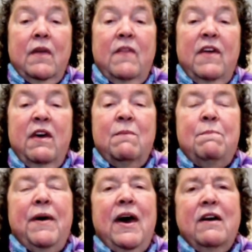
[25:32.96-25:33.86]
The
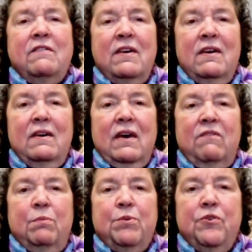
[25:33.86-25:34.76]
impact
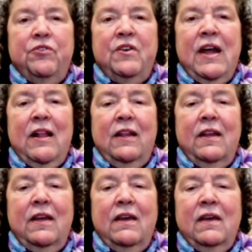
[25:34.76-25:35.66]
of the
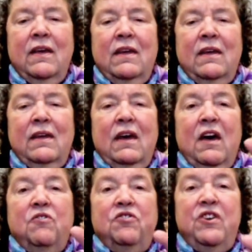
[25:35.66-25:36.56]
personality
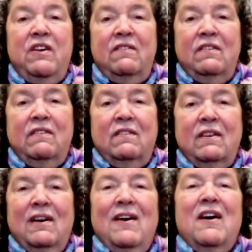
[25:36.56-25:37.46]
of Jesus
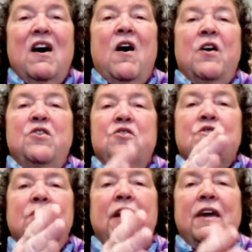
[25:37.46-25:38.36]
on
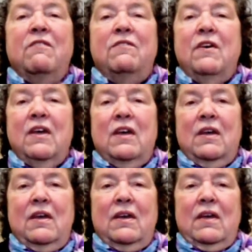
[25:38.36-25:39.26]
your life,
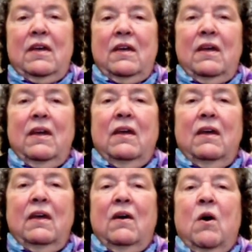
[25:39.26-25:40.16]

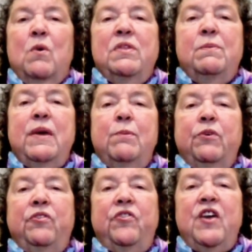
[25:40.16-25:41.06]
on what the people
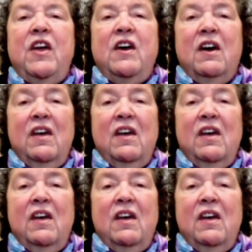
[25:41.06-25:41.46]
see